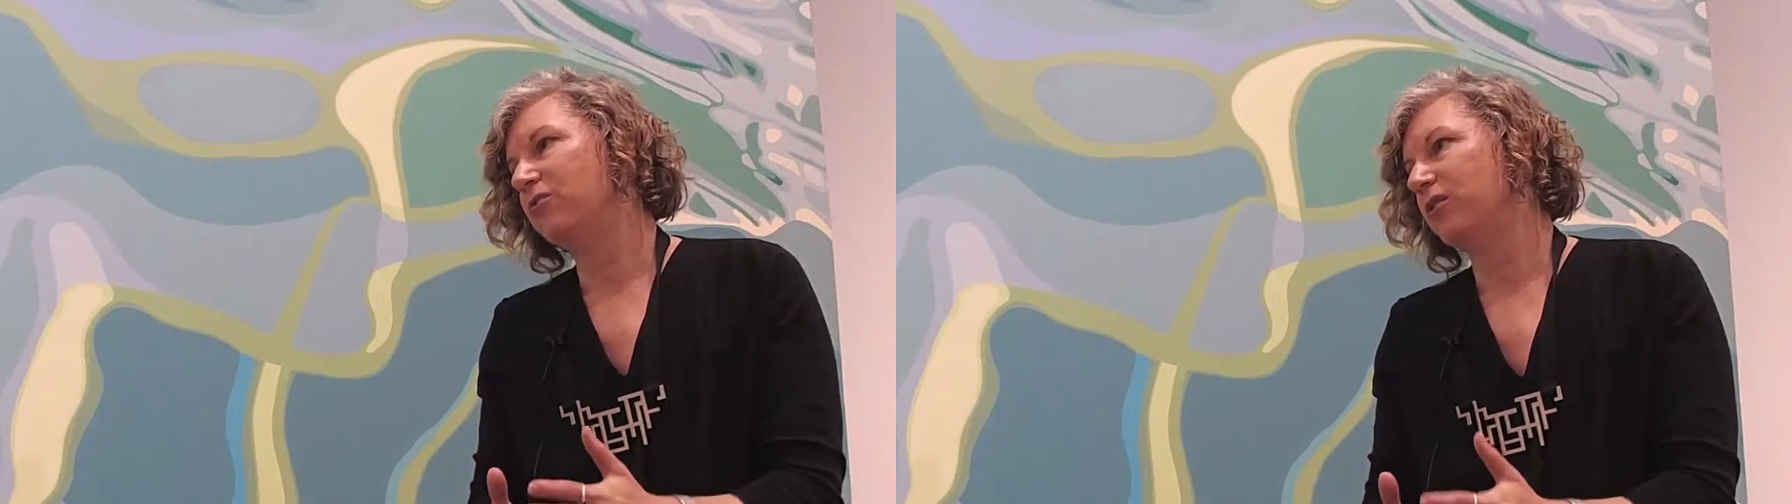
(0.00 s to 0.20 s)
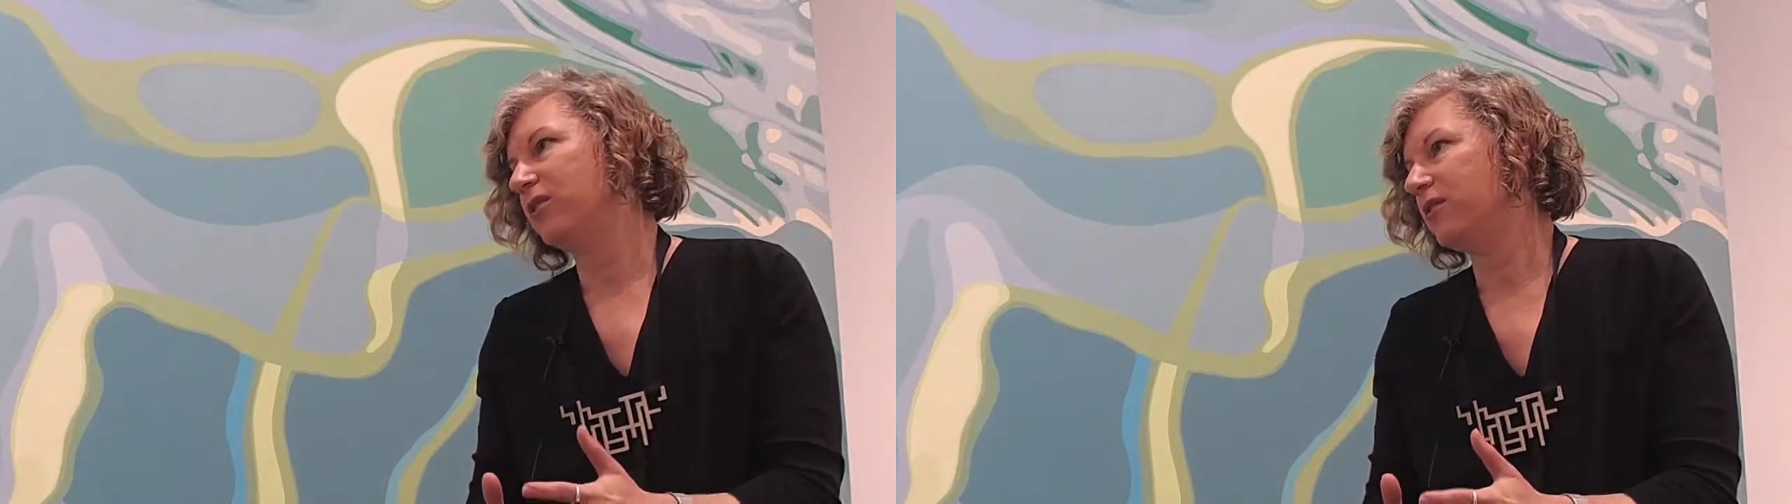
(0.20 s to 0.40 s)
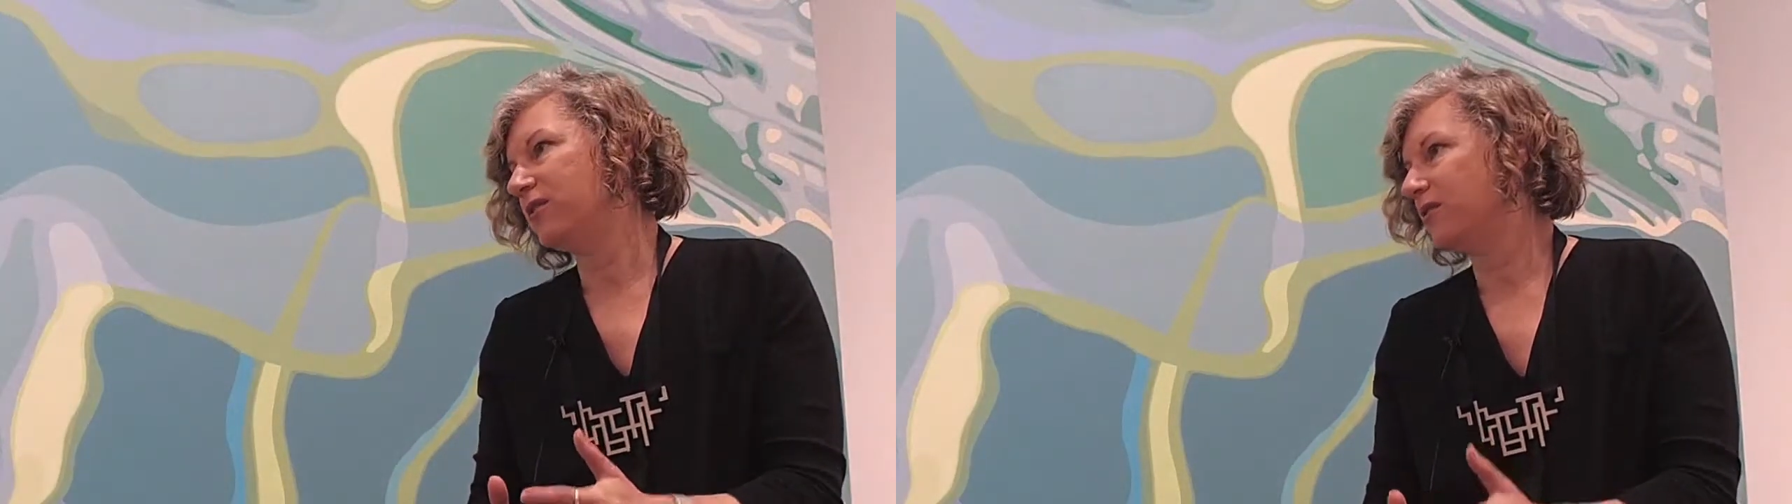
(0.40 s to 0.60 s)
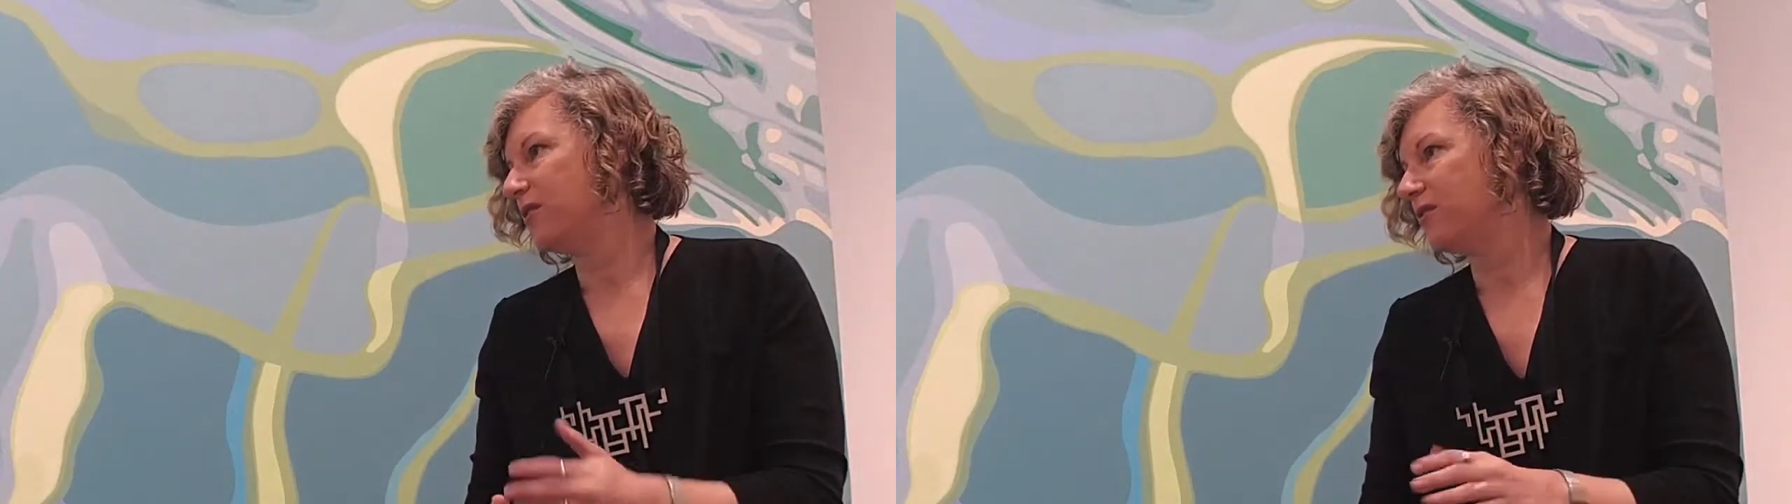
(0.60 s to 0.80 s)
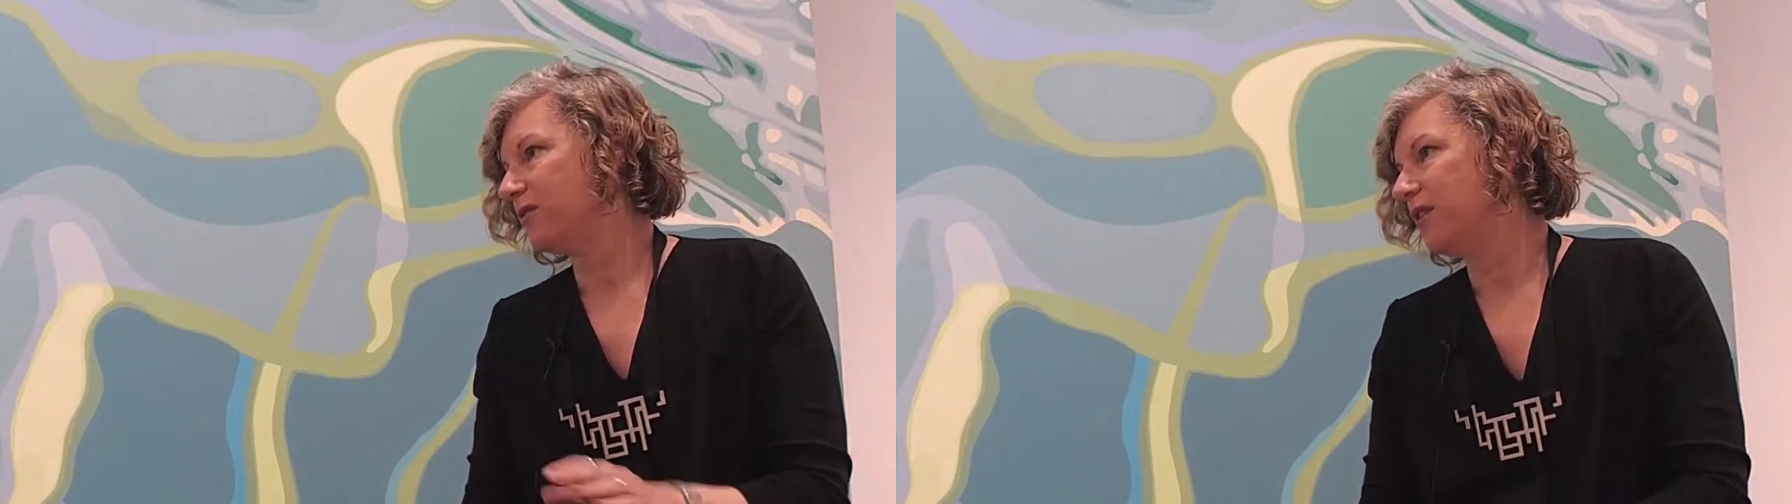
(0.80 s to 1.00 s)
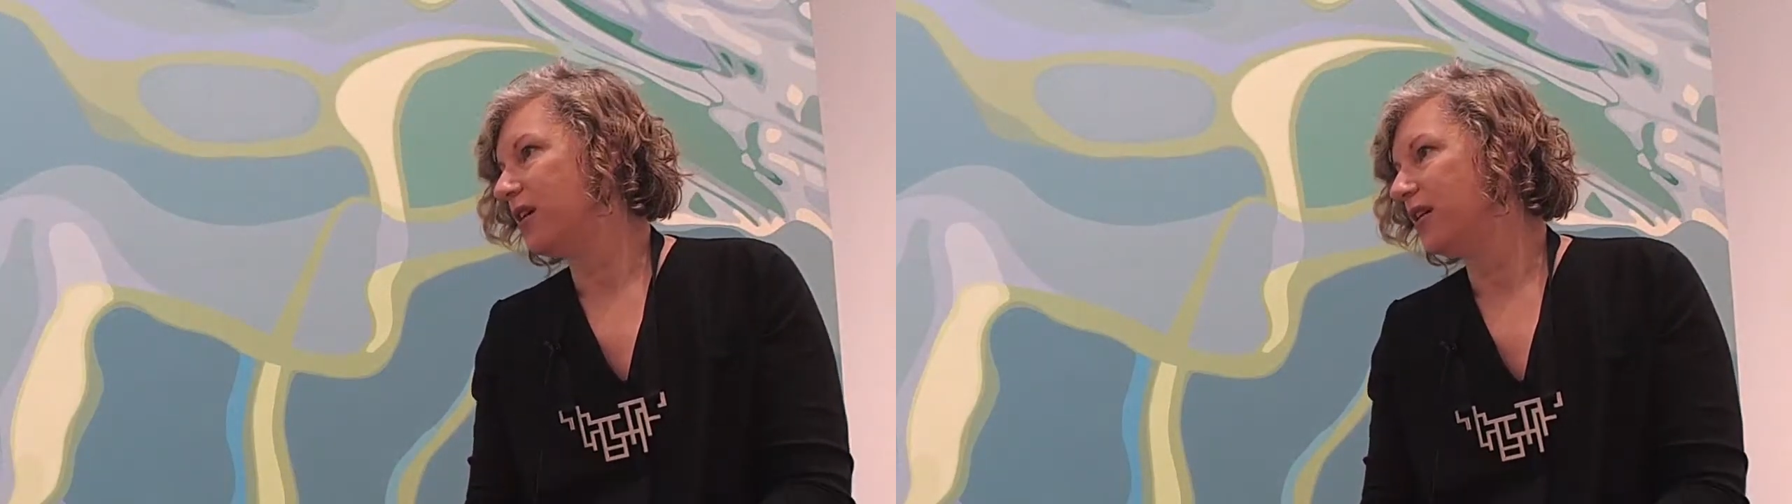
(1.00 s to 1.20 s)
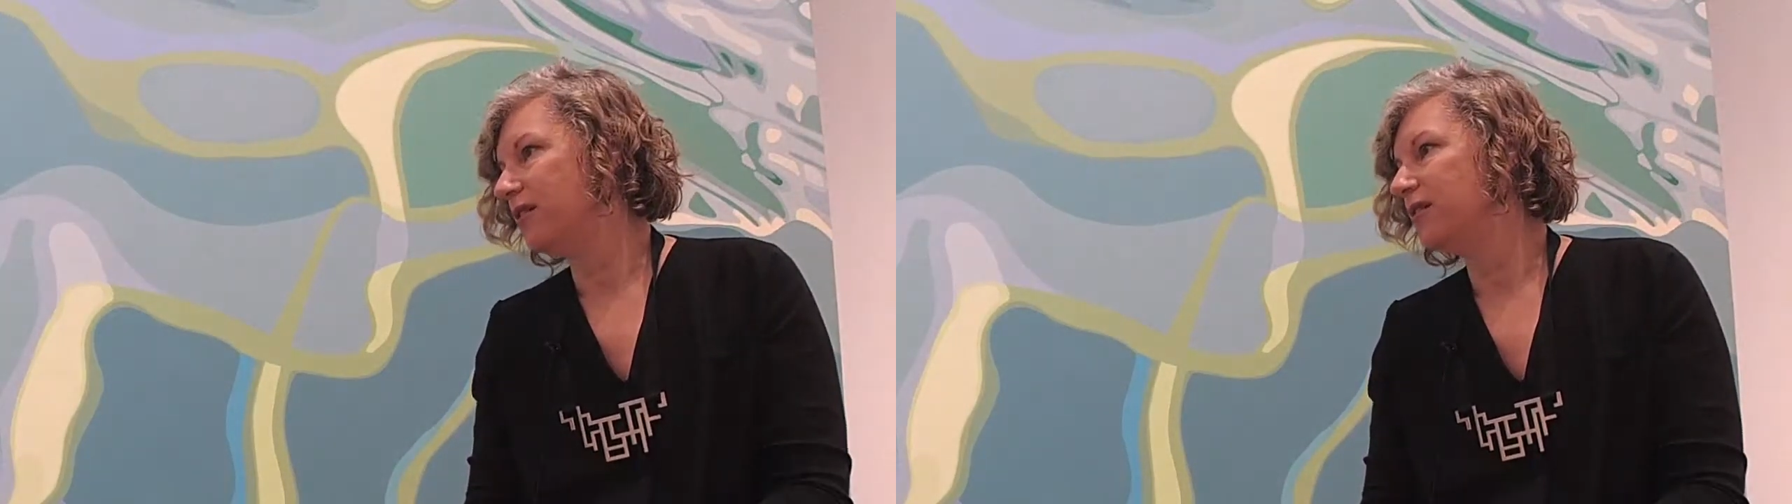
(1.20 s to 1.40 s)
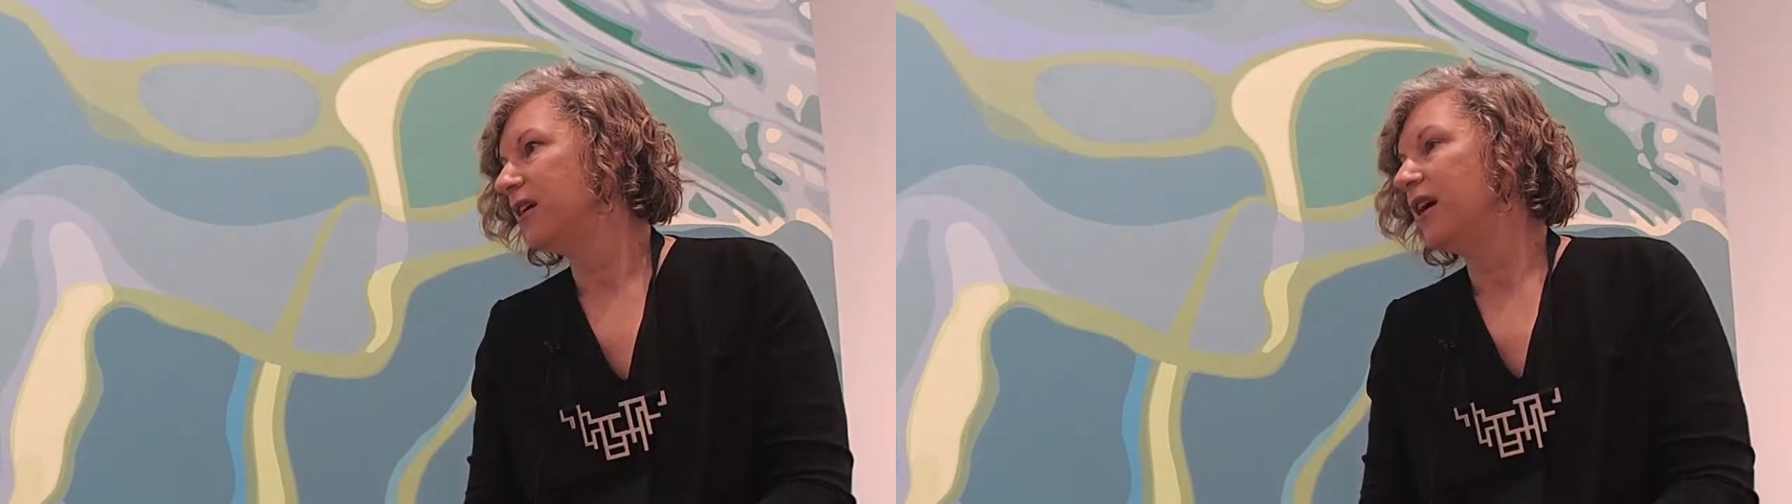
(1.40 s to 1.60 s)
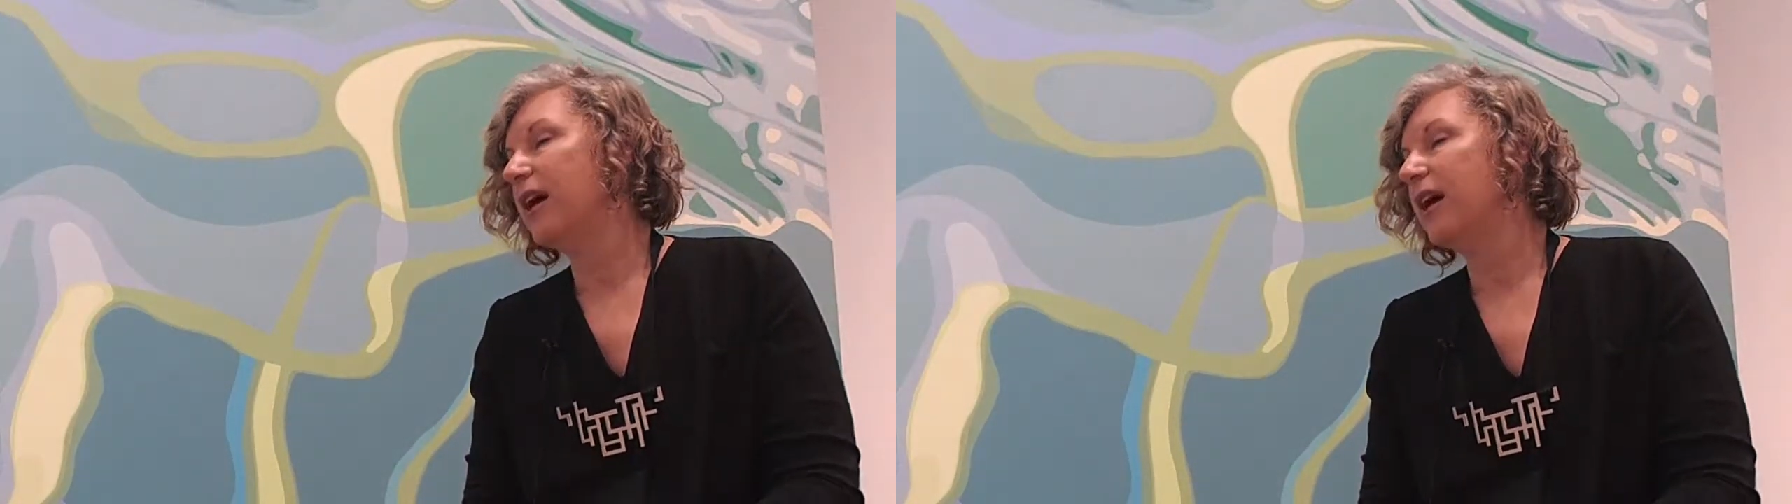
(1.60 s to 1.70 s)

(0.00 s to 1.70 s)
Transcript: realistic style.